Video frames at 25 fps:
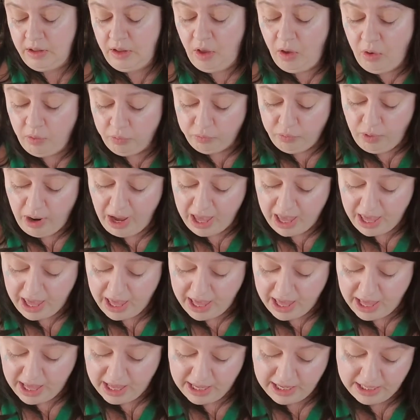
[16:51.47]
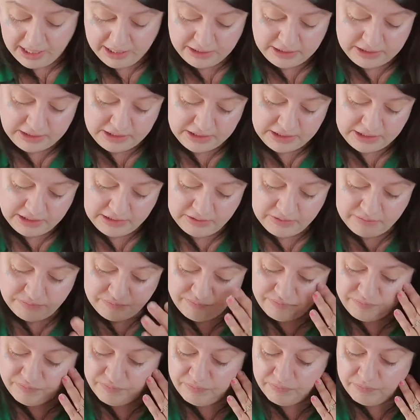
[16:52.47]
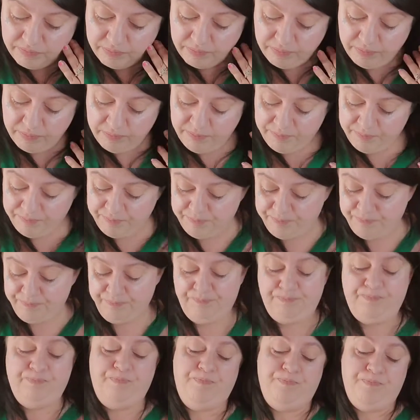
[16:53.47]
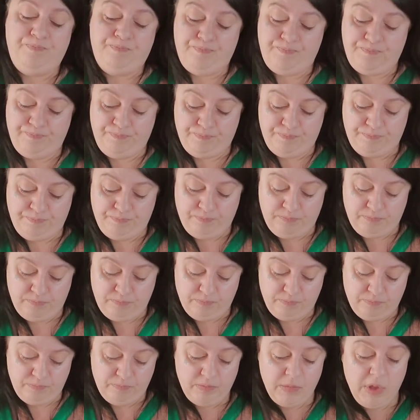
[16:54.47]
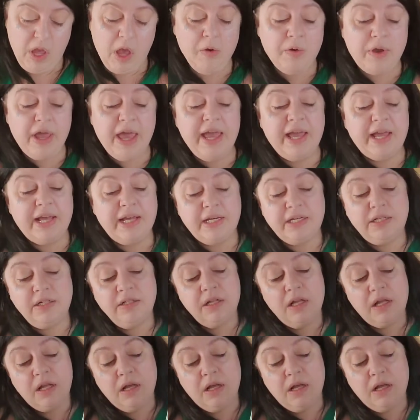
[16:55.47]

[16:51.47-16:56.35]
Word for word: All right. Hmm. Okay.